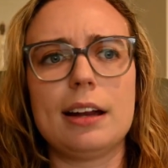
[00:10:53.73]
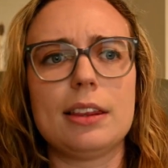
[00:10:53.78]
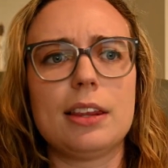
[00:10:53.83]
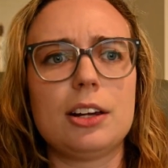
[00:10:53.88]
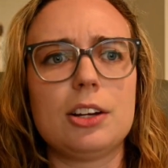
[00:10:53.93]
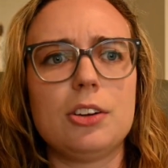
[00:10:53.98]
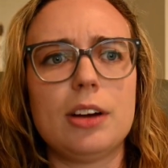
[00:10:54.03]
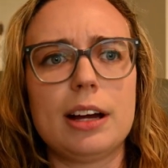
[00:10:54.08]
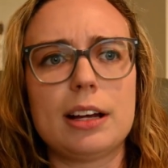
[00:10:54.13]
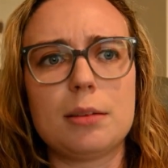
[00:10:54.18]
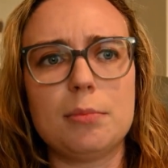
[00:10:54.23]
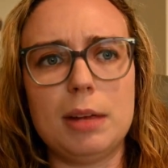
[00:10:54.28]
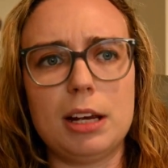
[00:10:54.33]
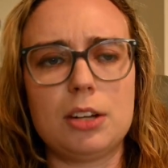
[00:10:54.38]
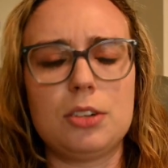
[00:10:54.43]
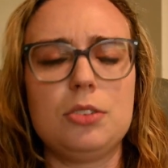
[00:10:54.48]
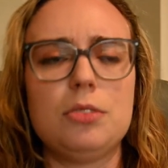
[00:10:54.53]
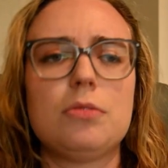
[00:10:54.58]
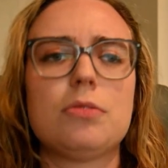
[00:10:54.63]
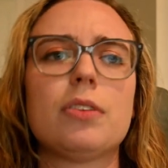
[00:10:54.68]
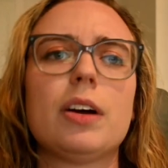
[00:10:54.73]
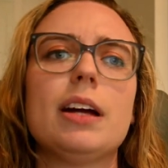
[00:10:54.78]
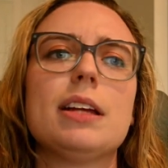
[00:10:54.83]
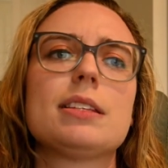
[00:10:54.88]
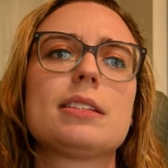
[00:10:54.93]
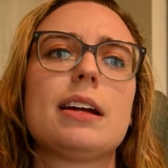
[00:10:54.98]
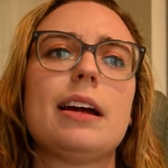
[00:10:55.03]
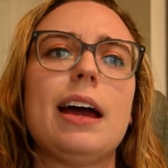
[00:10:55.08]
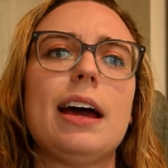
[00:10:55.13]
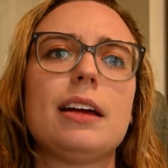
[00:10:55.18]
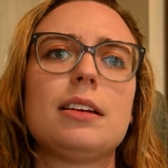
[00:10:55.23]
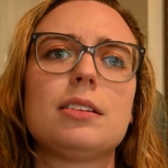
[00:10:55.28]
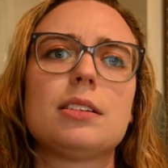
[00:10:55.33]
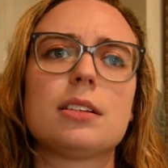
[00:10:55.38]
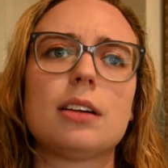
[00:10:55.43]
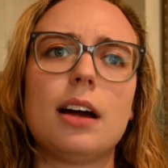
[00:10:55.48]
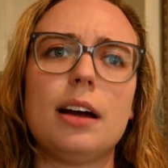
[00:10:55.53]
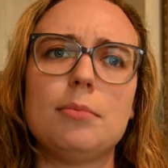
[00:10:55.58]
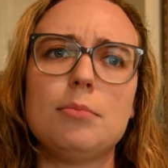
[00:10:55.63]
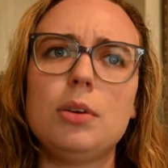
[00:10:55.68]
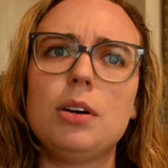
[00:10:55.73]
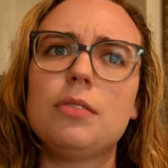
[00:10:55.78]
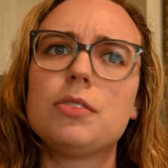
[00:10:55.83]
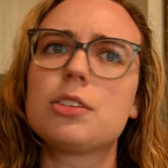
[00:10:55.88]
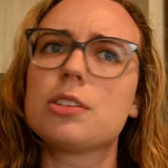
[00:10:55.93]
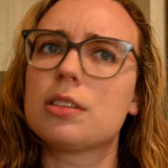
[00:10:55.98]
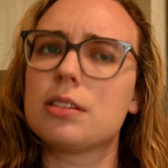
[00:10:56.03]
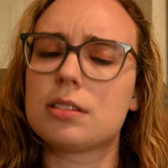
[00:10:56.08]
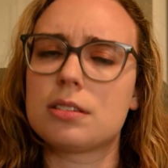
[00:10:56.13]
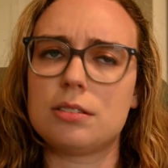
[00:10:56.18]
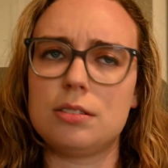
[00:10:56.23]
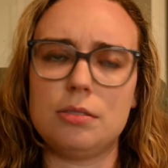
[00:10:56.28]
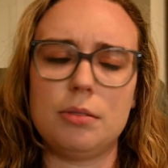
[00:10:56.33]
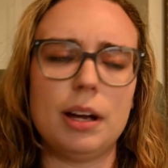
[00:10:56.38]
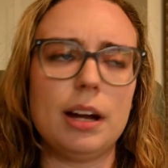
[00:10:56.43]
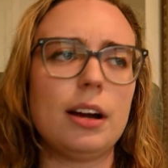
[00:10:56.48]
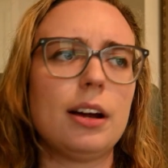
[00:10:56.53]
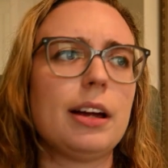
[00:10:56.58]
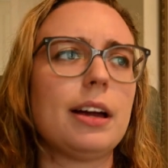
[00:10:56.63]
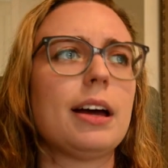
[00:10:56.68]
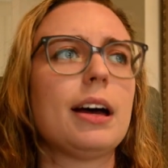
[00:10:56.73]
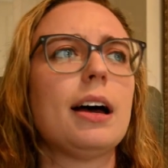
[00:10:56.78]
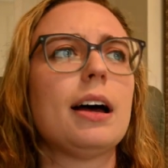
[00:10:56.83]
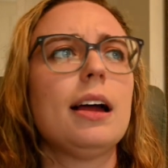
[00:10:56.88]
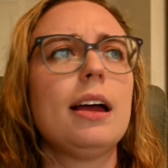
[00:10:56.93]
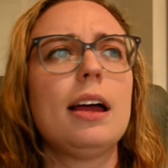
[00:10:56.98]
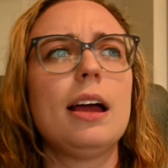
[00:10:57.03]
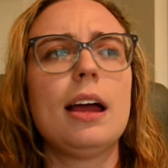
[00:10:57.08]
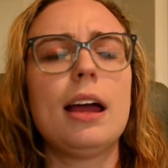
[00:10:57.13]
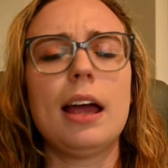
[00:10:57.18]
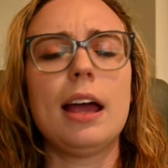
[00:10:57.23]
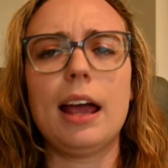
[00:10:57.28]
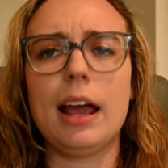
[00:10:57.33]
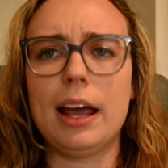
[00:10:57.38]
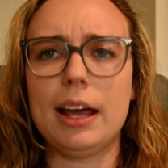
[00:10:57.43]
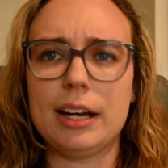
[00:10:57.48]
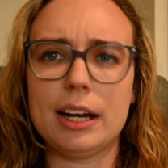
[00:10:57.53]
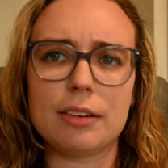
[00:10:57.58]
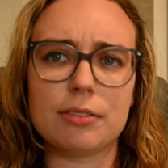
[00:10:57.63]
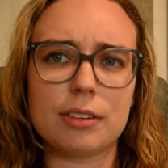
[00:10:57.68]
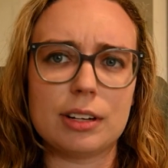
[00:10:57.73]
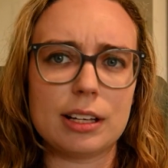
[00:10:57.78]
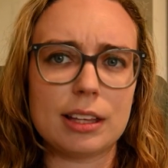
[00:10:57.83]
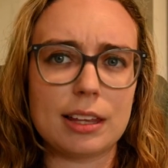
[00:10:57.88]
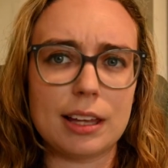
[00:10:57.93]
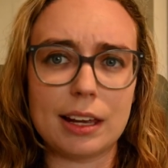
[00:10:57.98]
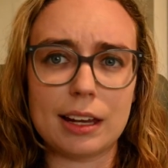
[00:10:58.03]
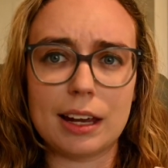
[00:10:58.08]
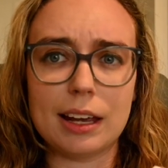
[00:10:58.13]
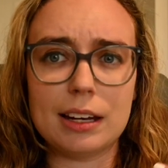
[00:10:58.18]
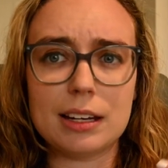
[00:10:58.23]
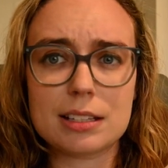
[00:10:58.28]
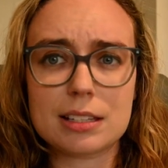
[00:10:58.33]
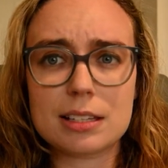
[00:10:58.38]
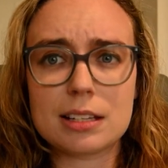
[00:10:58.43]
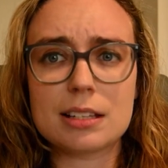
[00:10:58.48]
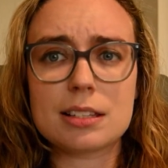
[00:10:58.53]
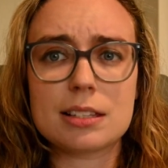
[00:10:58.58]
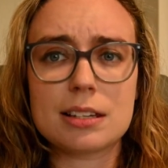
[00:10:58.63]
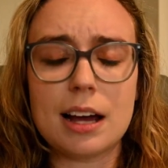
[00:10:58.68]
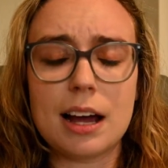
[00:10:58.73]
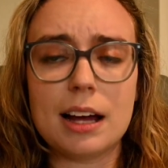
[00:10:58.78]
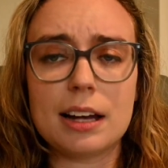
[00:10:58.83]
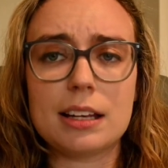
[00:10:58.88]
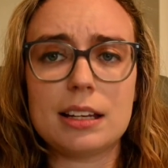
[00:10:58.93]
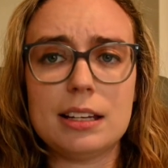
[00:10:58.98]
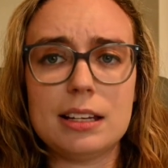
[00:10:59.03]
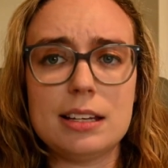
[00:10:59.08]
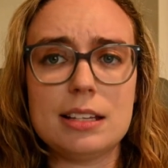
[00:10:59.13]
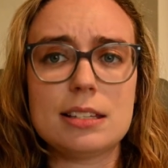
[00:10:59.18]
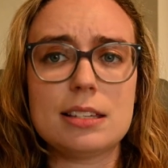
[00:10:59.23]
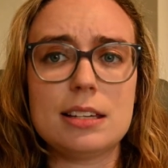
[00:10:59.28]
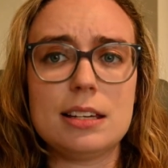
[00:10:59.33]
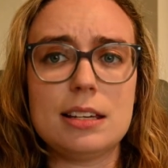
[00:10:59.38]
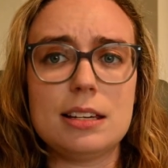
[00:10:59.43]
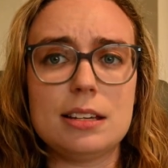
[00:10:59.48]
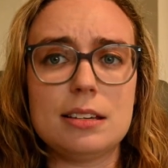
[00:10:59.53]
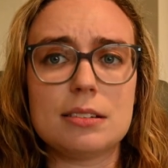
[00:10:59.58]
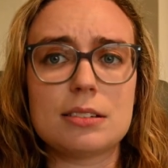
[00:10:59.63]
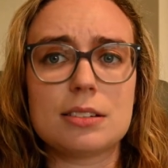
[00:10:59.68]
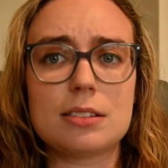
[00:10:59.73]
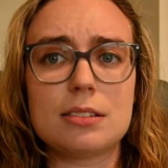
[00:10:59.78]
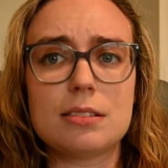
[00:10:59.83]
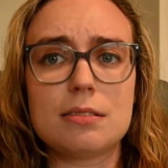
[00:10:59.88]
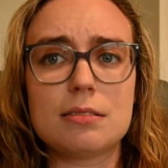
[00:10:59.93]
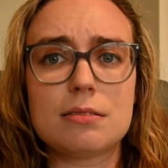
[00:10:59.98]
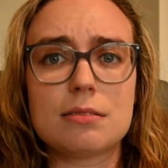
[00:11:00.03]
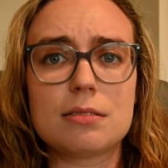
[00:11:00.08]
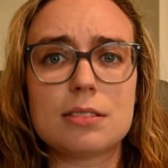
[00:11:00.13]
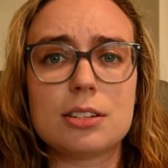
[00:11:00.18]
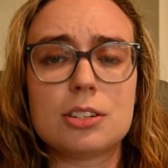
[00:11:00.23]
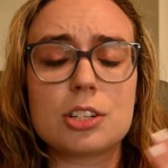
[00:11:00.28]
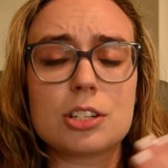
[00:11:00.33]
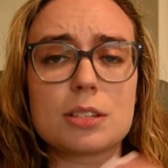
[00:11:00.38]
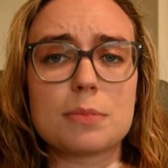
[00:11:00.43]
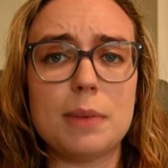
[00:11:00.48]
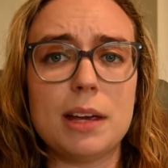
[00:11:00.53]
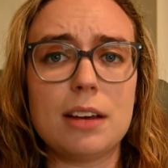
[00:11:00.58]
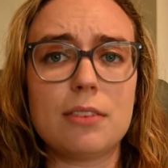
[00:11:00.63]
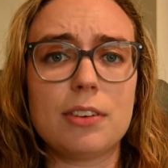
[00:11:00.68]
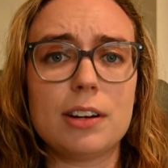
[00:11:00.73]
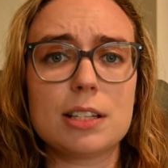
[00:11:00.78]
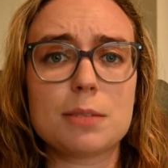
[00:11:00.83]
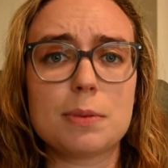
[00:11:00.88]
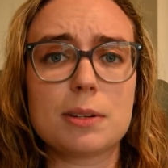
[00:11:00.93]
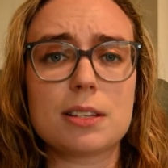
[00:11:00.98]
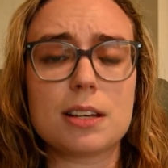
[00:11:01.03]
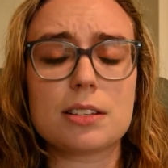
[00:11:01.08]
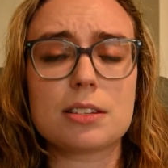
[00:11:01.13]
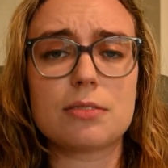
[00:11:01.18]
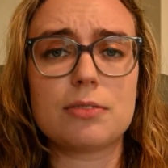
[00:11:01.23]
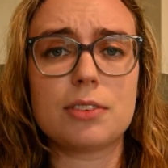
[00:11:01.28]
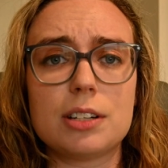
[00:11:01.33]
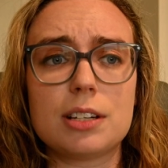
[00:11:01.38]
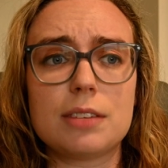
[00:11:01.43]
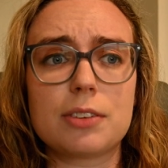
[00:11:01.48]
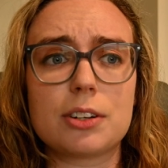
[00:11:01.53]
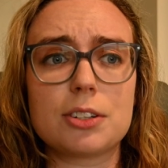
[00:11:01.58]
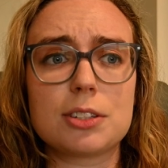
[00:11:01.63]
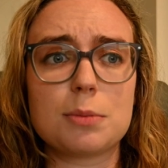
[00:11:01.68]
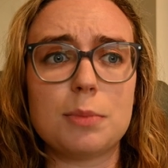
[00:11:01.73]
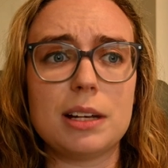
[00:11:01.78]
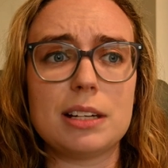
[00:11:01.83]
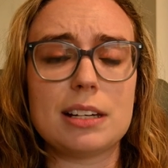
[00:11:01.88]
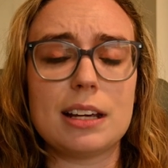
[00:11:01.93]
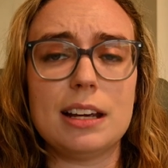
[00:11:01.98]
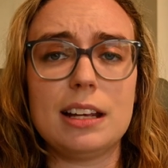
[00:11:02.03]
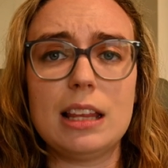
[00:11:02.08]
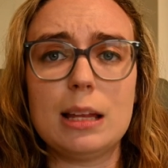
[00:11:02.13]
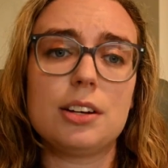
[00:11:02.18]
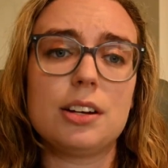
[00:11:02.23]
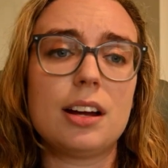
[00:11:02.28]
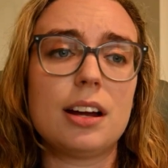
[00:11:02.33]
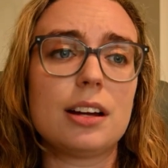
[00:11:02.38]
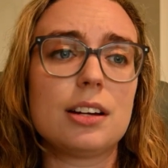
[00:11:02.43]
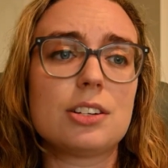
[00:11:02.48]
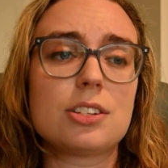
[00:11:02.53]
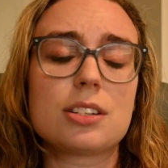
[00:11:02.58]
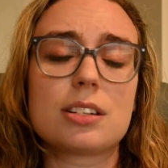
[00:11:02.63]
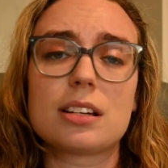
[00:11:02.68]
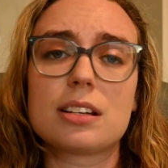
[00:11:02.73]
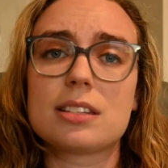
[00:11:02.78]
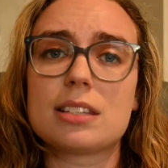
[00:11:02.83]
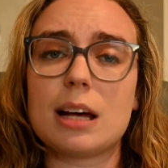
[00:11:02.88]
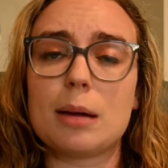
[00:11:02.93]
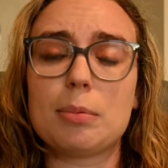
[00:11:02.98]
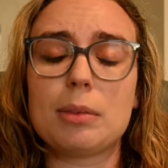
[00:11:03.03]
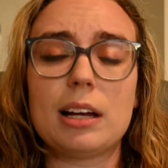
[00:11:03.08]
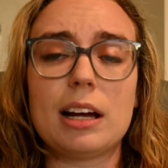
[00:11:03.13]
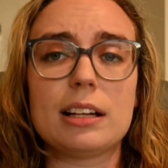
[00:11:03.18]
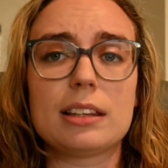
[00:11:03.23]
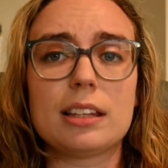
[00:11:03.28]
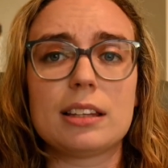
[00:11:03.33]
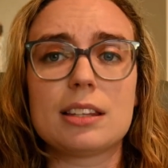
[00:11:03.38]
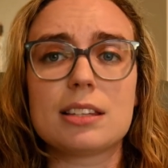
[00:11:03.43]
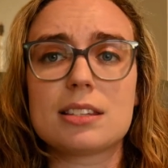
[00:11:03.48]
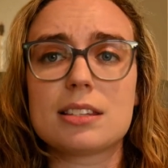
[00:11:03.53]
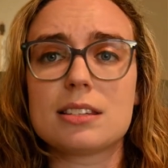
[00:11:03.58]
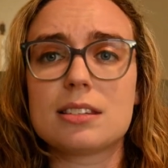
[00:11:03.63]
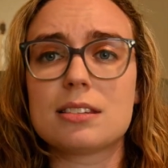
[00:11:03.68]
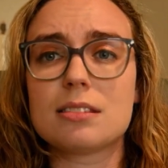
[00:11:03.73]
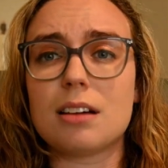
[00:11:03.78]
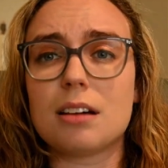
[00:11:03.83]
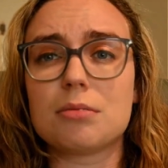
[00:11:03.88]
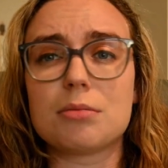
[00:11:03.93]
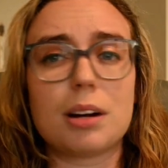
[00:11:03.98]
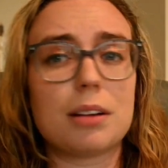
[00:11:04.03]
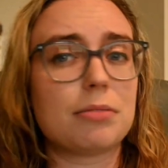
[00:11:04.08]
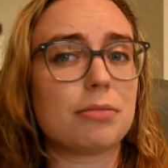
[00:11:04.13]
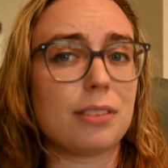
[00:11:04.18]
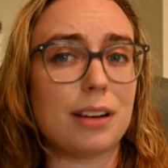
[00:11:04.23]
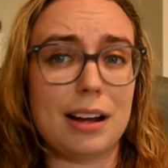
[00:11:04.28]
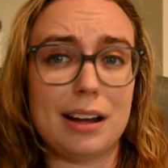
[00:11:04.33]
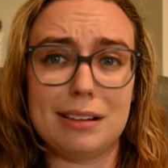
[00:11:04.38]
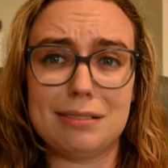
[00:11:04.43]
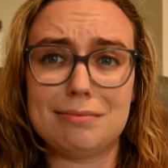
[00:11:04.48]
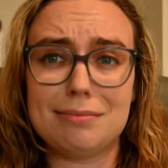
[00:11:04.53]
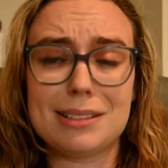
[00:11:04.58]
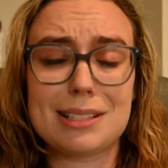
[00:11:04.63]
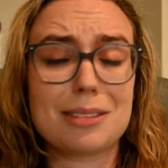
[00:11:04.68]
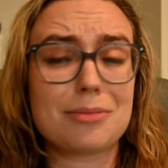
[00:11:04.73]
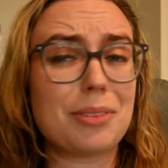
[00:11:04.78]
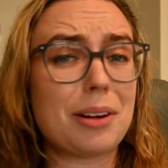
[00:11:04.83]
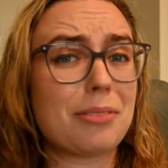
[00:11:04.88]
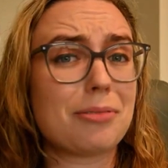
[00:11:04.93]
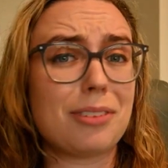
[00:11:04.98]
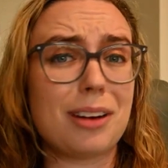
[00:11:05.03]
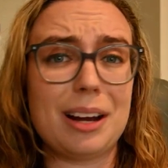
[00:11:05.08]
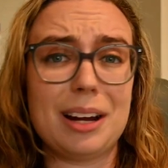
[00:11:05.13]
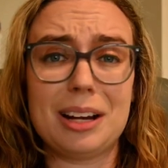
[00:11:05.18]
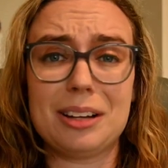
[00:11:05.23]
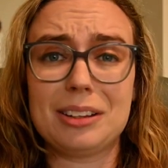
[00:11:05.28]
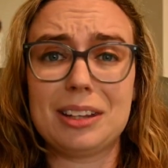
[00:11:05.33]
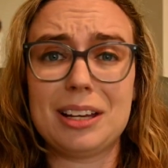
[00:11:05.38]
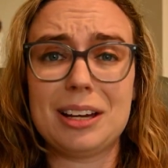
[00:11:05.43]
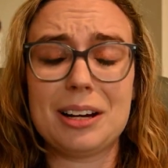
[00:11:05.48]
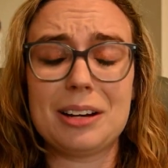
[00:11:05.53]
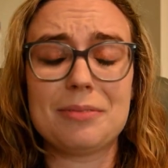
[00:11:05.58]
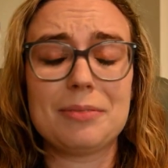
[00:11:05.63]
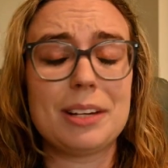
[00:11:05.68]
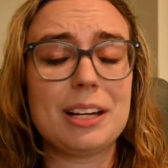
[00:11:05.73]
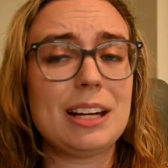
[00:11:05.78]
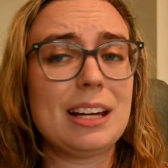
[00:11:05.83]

And then you had to make new friends, and I moved to this new area and everything. And it's not easy to just make friends, but it's also difficult to maintain them. You gotta just accept that this is a rough ride. It's a rough ride out there.